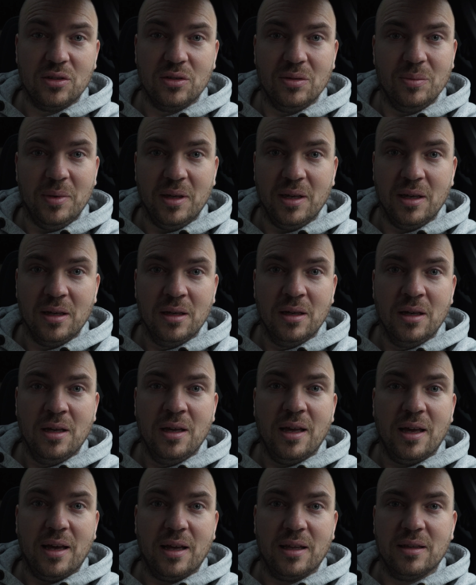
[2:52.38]
it to be
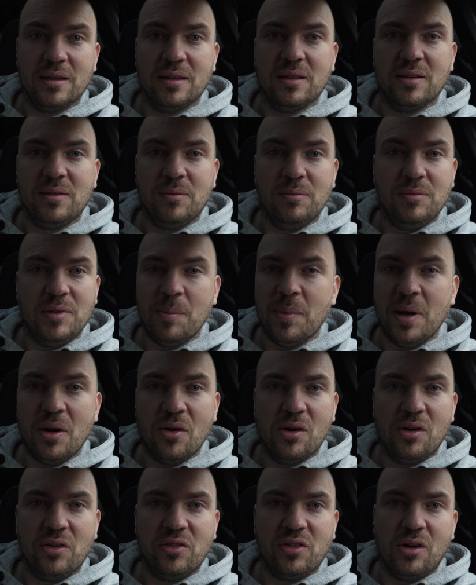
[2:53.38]
and the
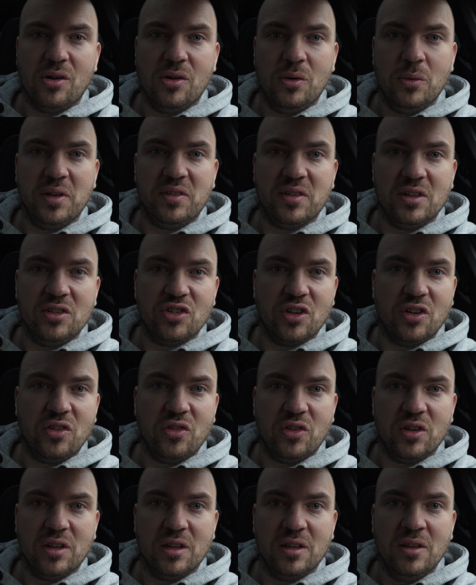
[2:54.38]
mirrors are always
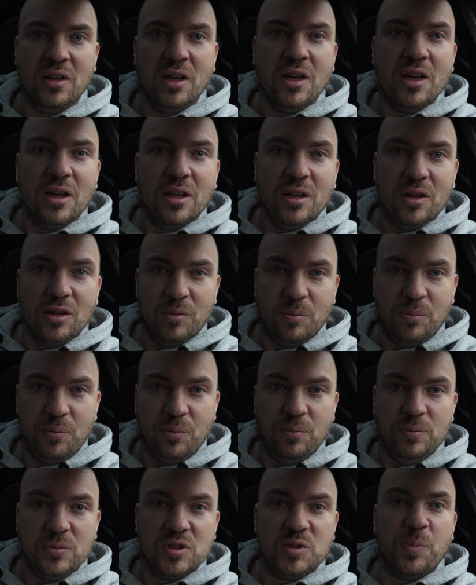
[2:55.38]
adjusted
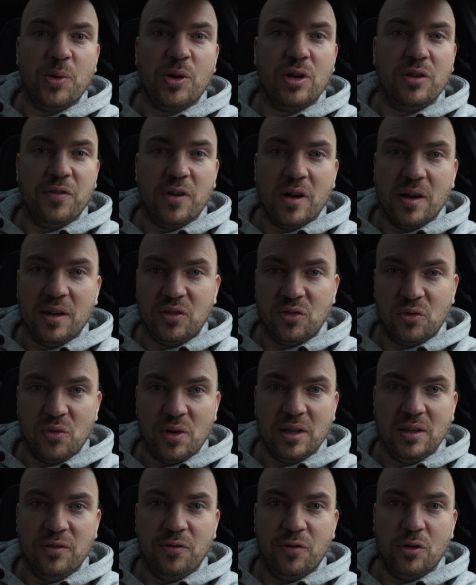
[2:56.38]
Spotify is
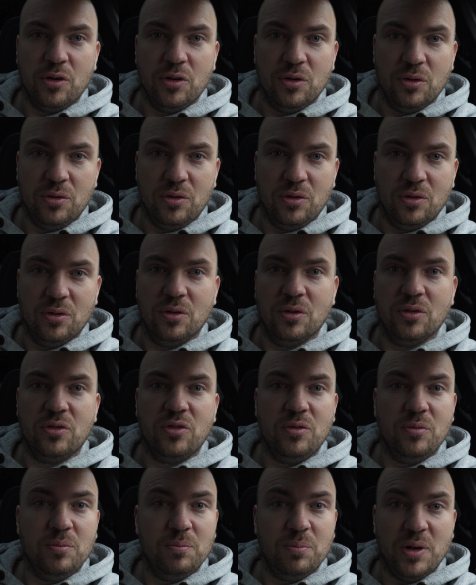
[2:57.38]
ready for you to
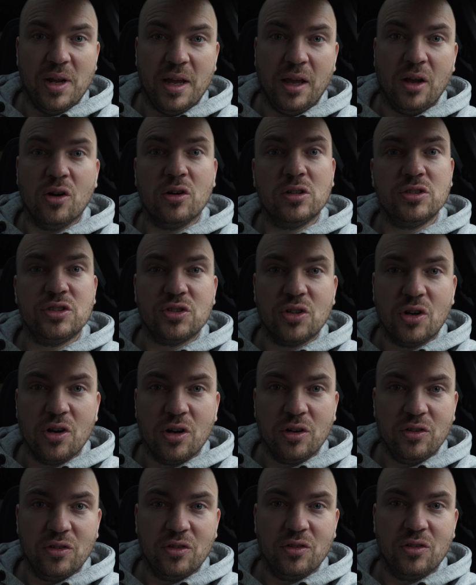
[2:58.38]
play your
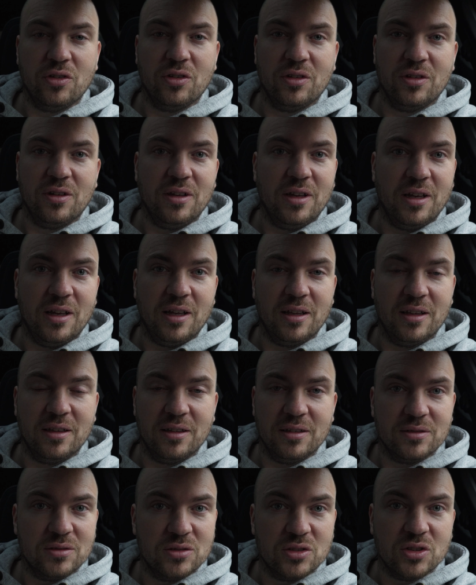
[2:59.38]
songs
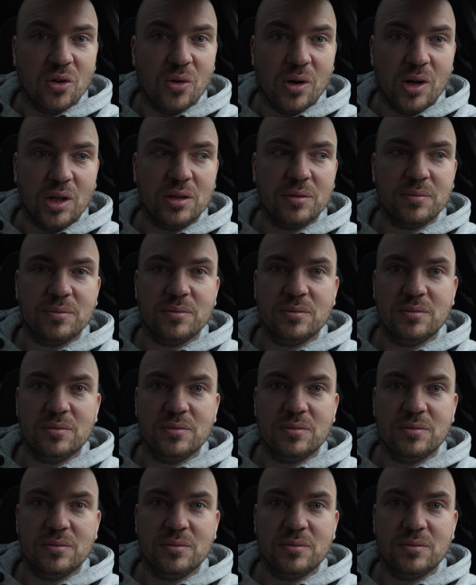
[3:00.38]
and so on.